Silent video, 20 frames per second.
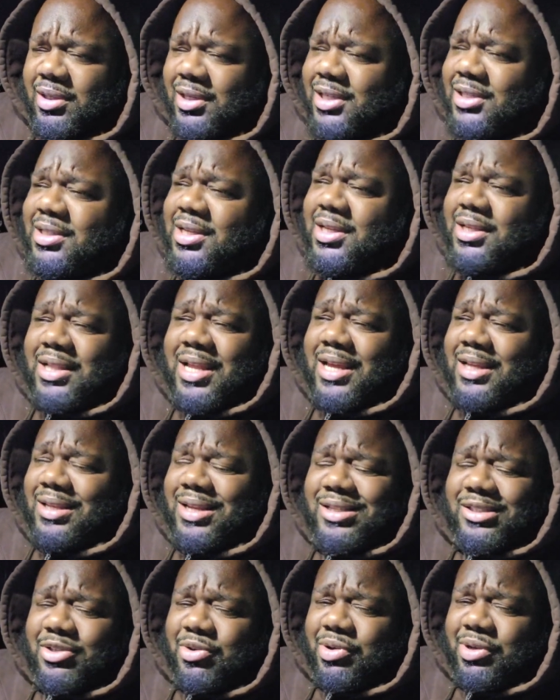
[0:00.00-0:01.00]
he's like,
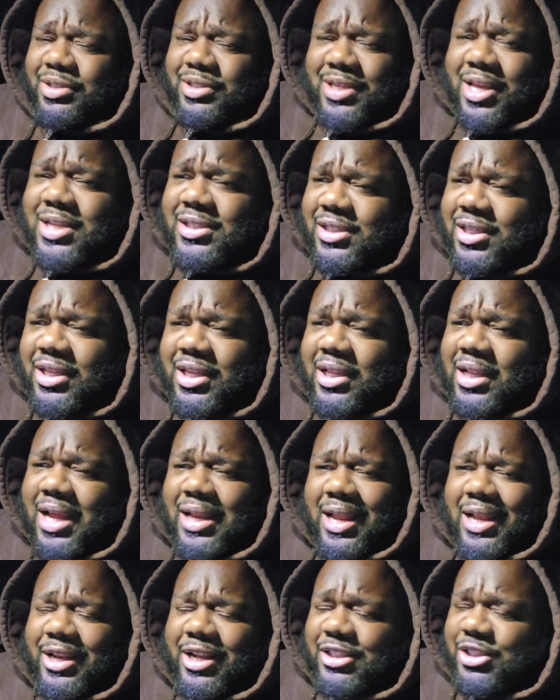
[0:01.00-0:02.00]
there's no intensity,
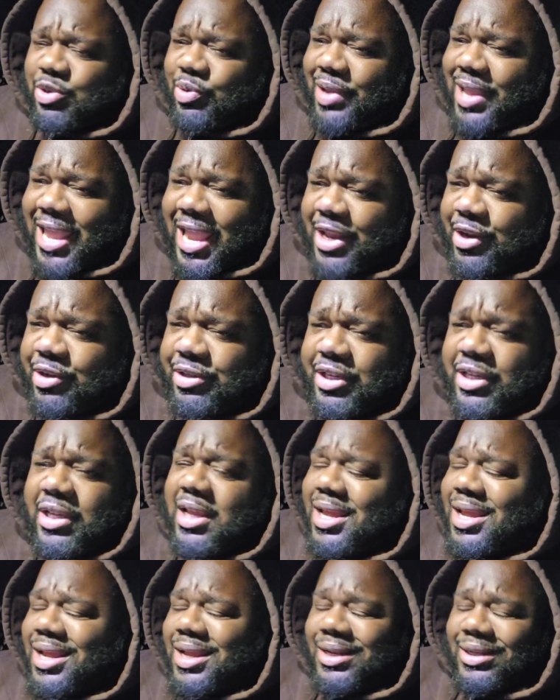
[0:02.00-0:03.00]
like there's no energy,
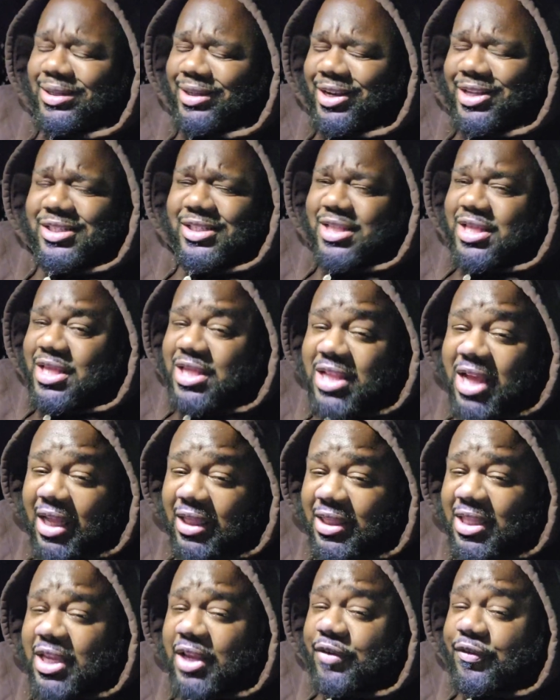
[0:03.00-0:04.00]
there's
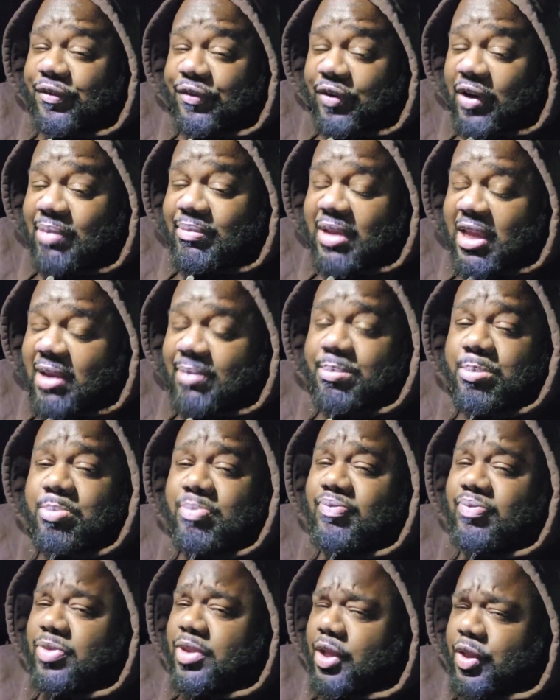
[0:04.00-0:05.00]
nothing from him.
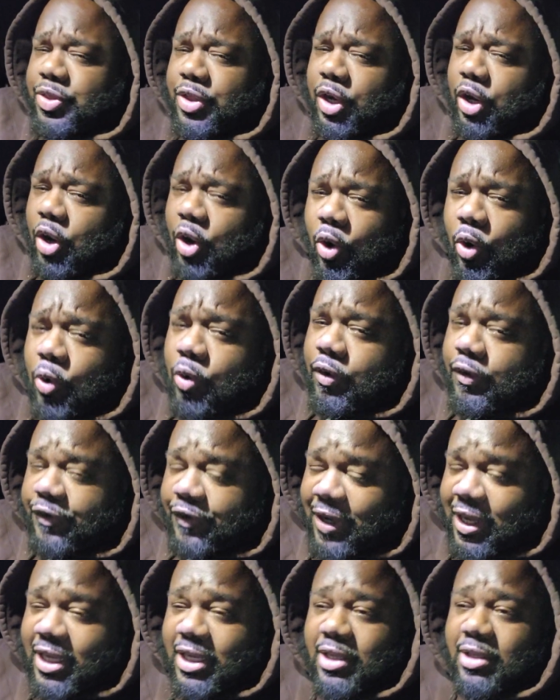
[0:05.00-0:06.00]
The whole
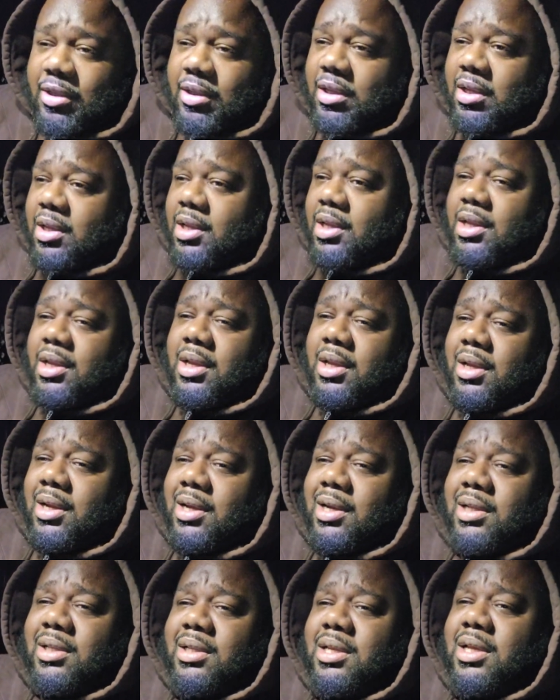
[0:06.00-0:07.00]
fight.
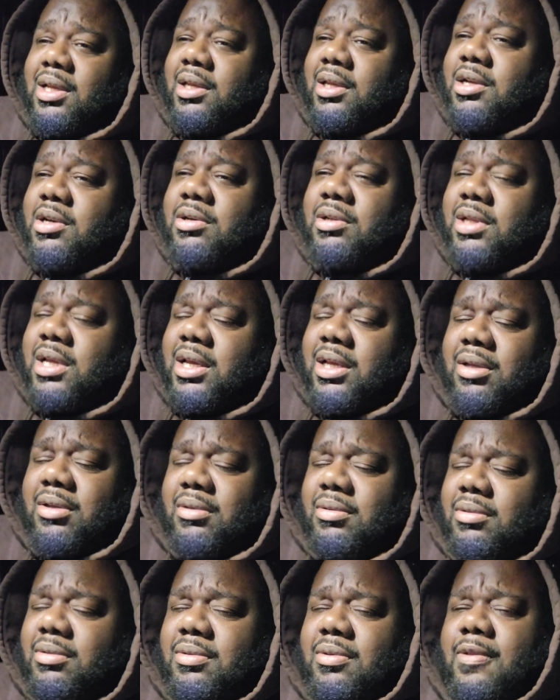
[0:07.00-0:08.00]
I'm like, yo, like,
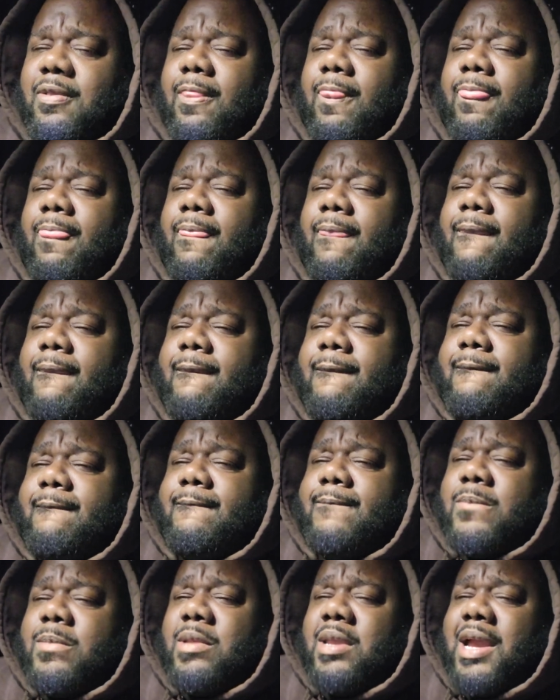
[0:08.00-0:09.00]

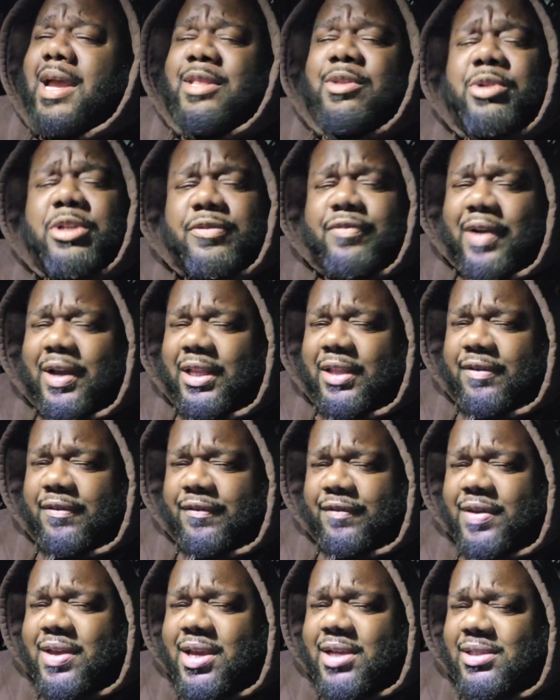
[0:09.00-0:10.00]
I know this fight ain't
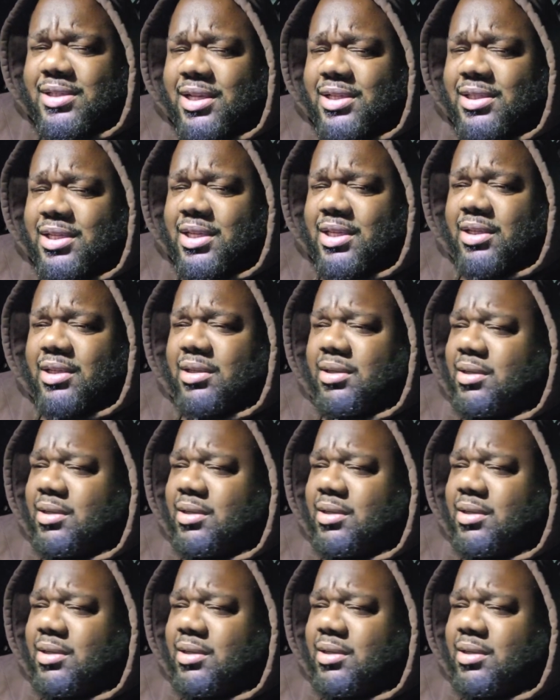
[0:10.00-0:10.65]
fixed, is it?